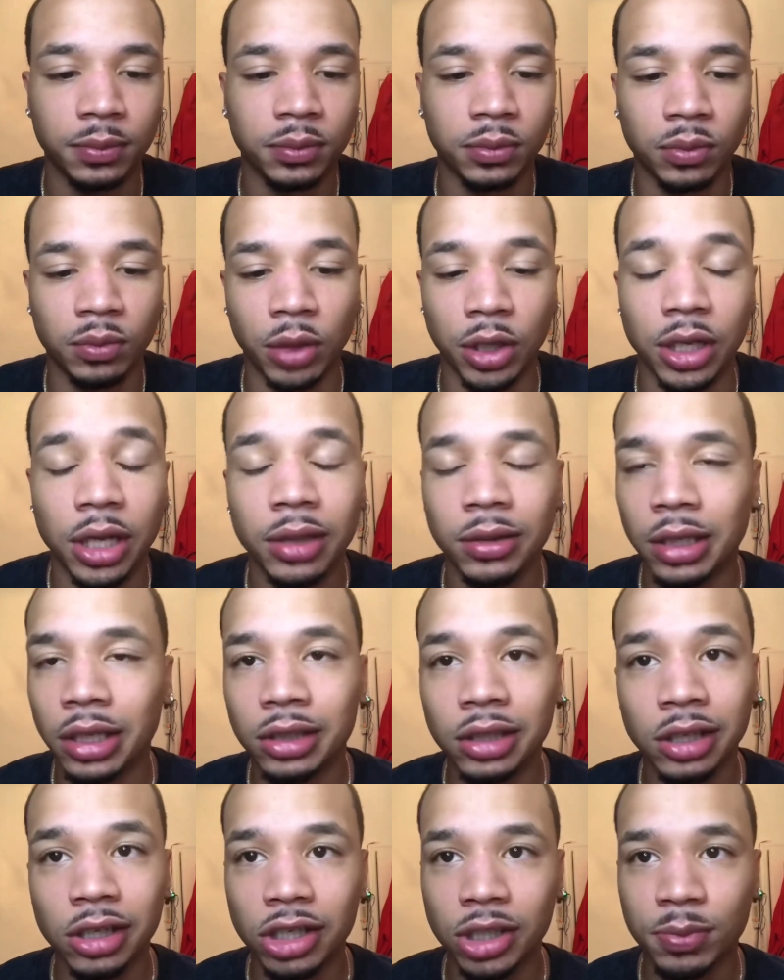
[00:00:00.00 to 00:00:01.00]
But
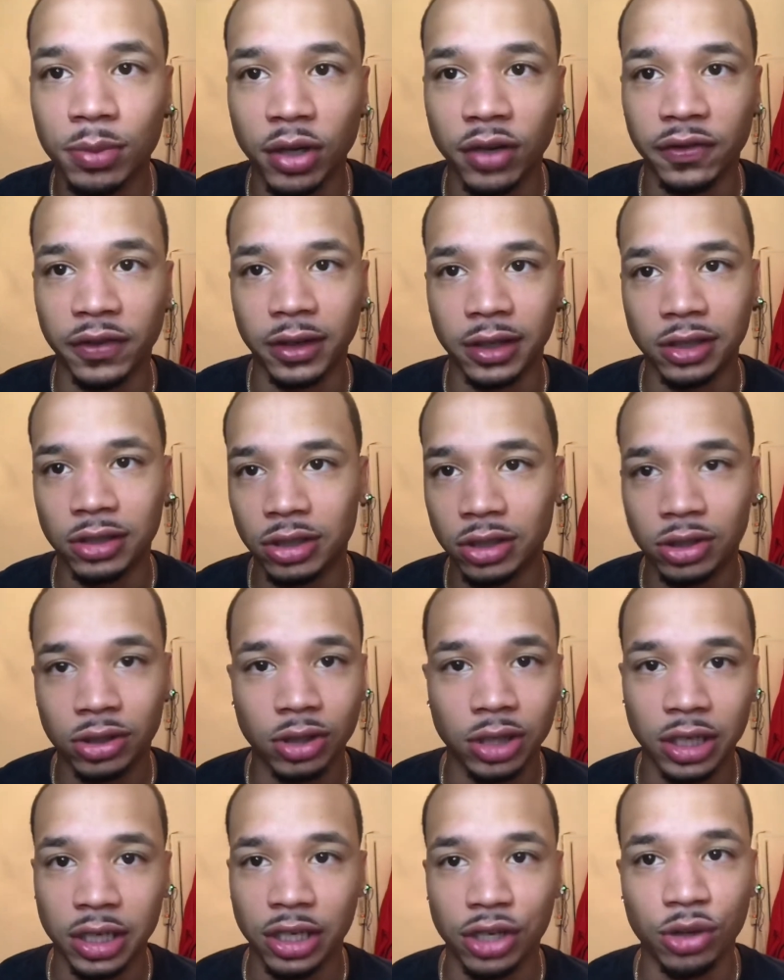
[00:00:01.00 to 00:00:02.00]
nothing is perfect. It's just
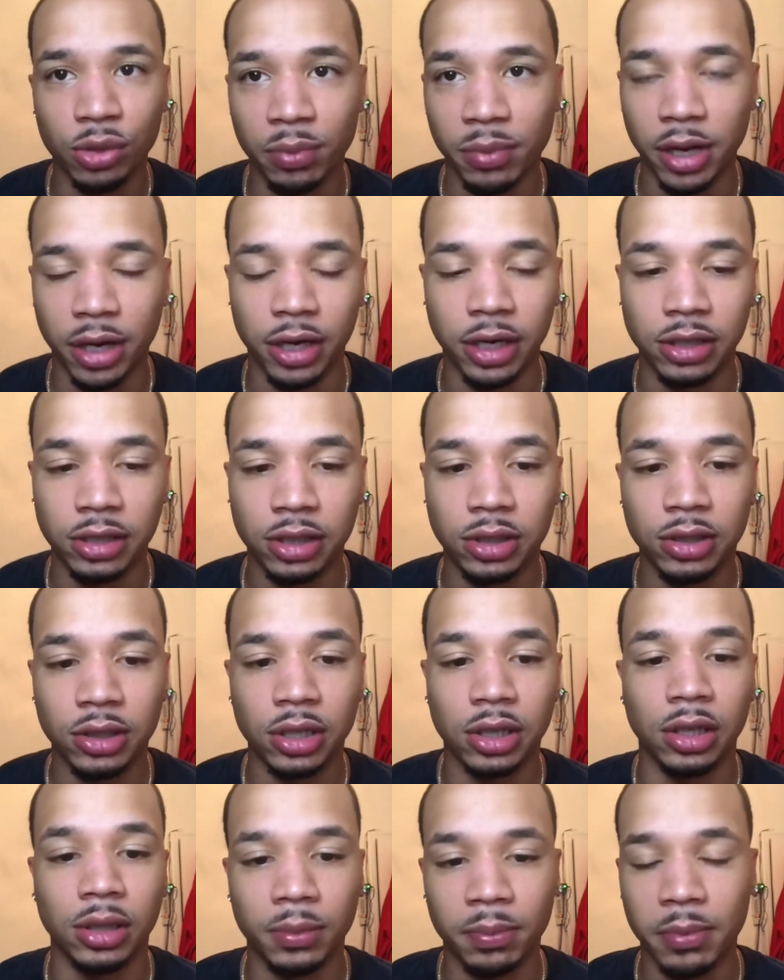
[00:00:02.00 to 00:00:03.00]
gonna heal better. It's just
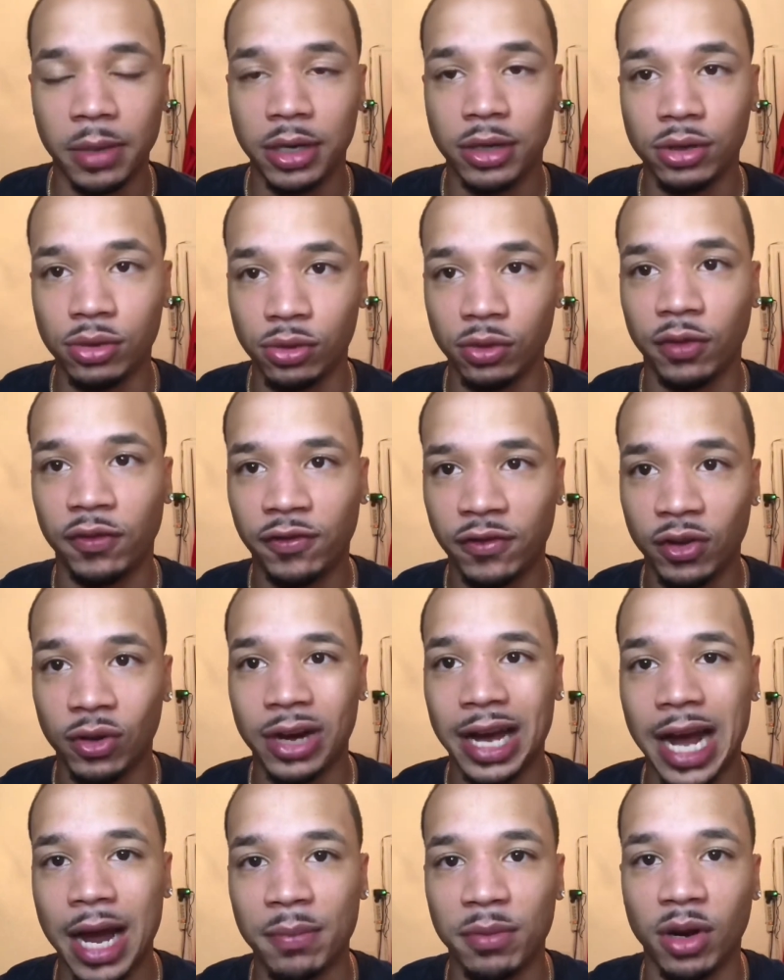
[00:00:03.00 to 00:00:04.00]
gonna make you feel
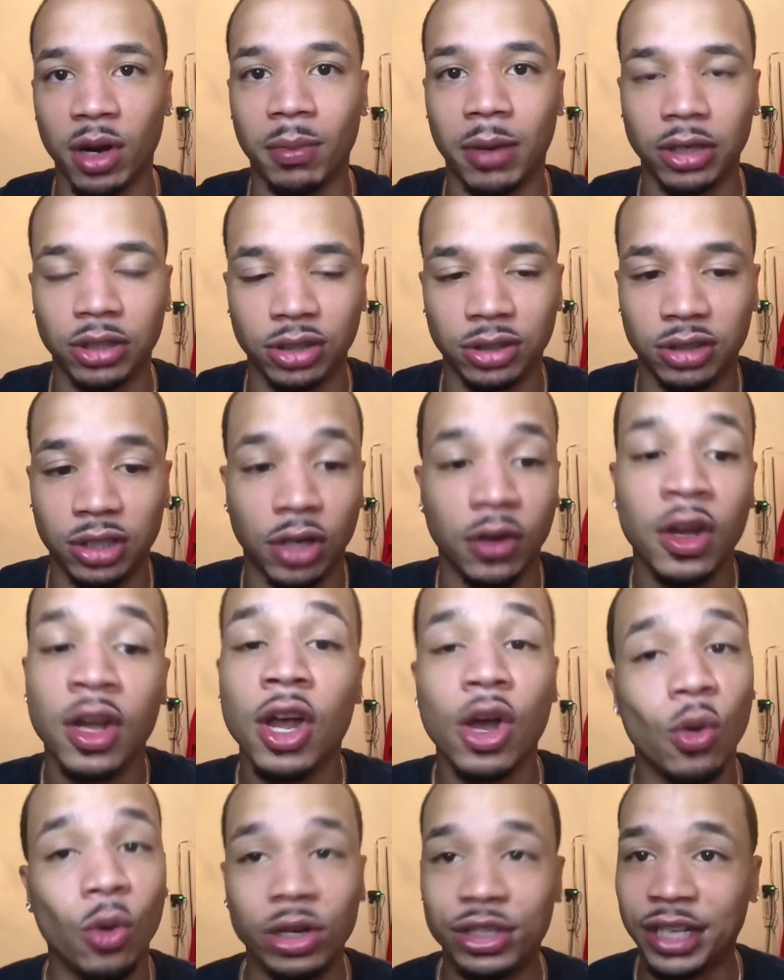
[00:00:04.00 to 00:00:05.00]
happier about yourself,
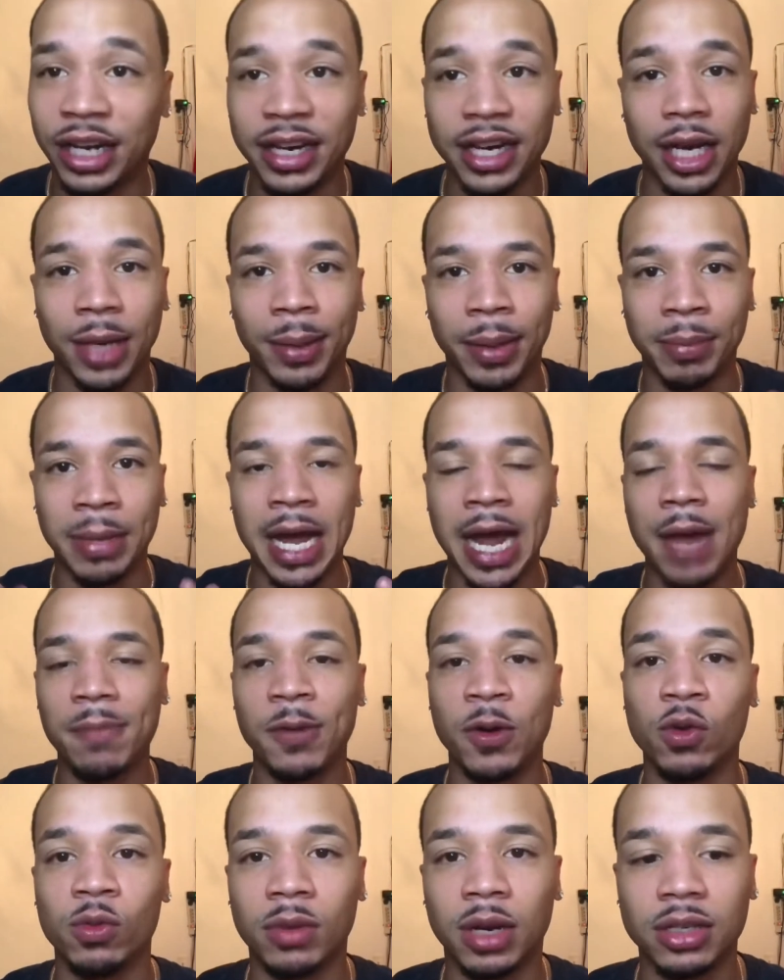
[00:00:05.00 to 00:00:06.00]
which I am. I'm happy
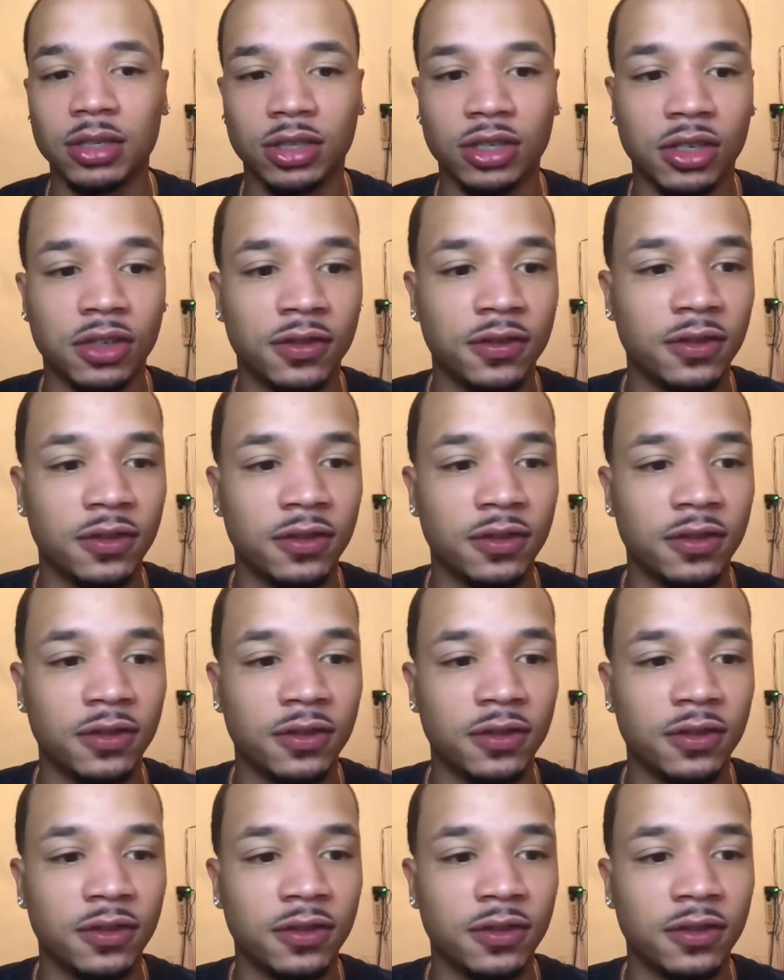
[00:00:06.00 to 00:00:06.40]
with myself,